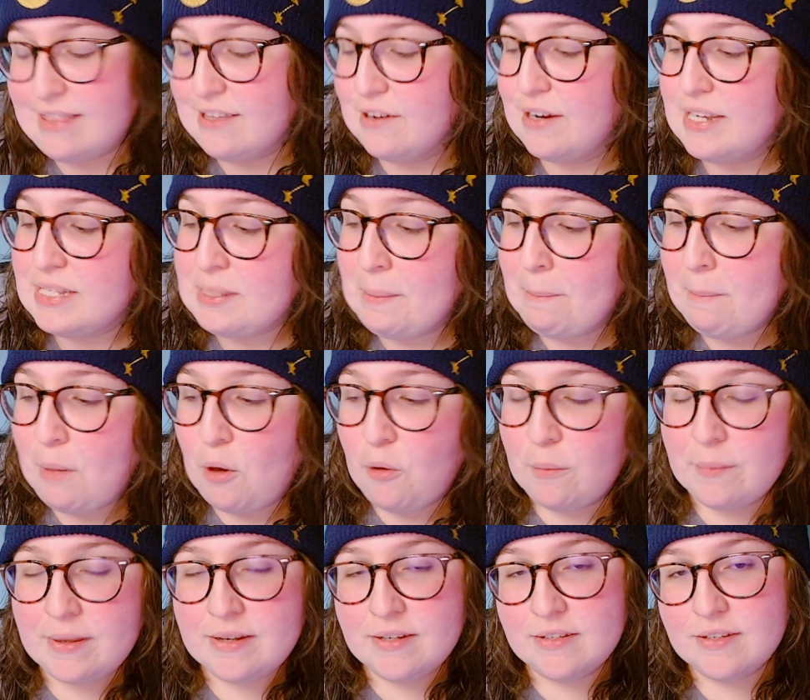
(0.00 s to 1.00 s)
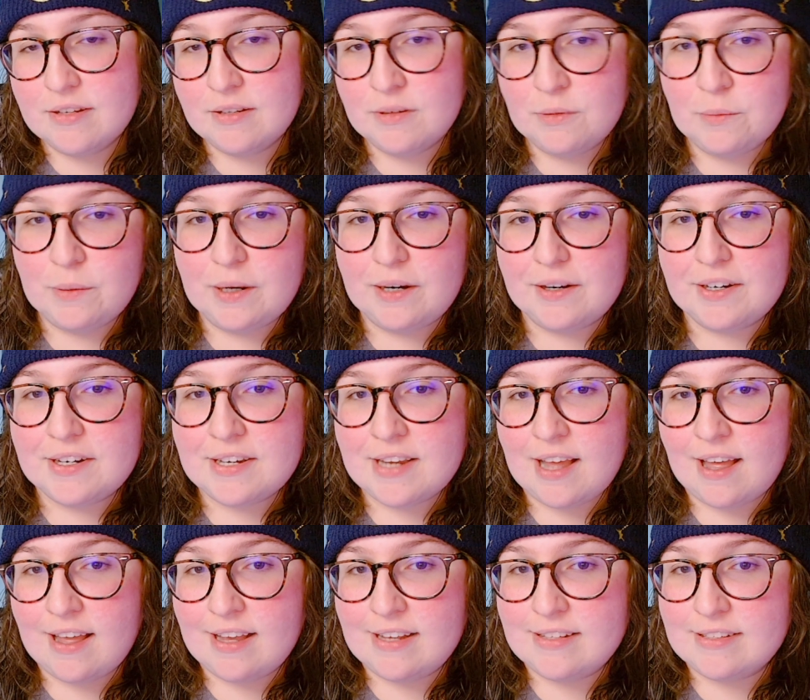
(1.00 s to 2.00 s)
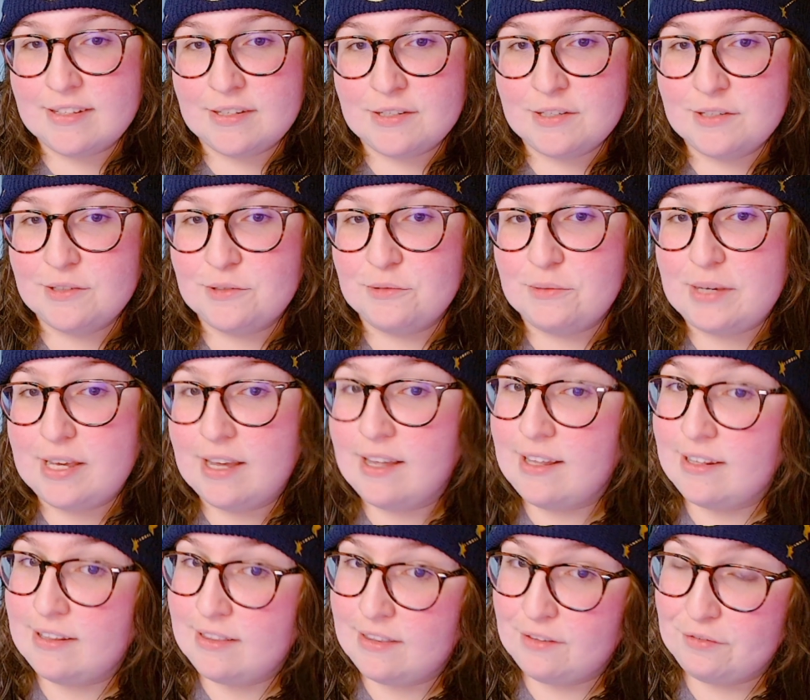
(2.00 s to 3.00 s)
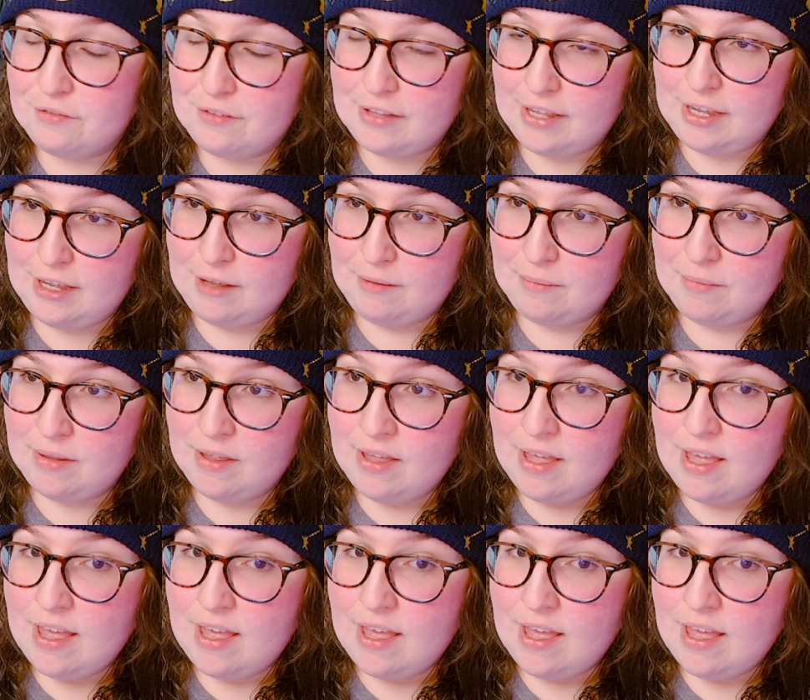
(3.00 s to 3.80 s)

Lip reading: There is a moment where it ties into we hunt the flame